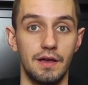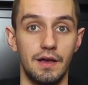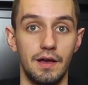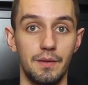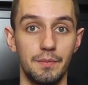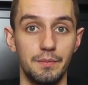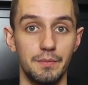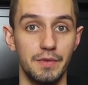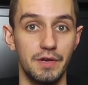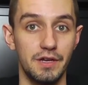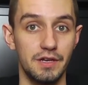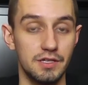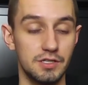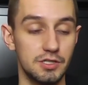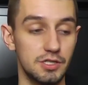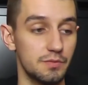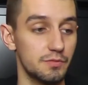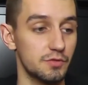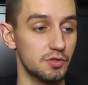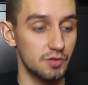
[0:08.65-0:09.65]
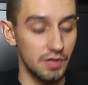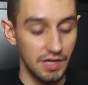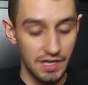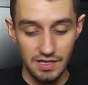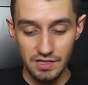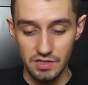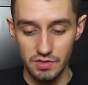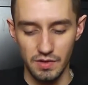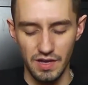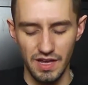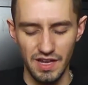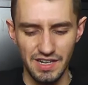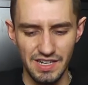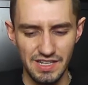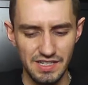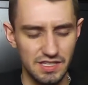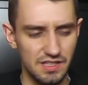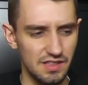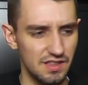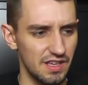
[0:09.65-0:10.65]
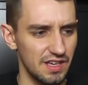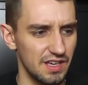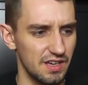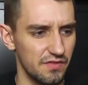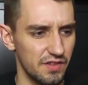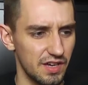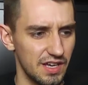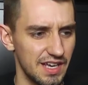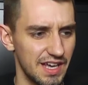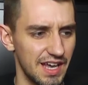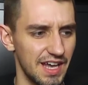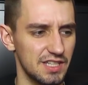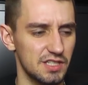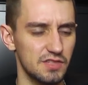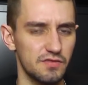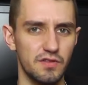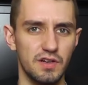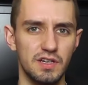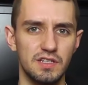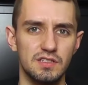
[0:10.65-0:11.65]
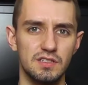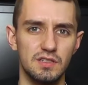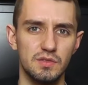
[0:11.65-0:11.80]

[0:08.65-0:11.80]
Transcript: I'm gonna jump straight into it. I need to think of a catchphrase,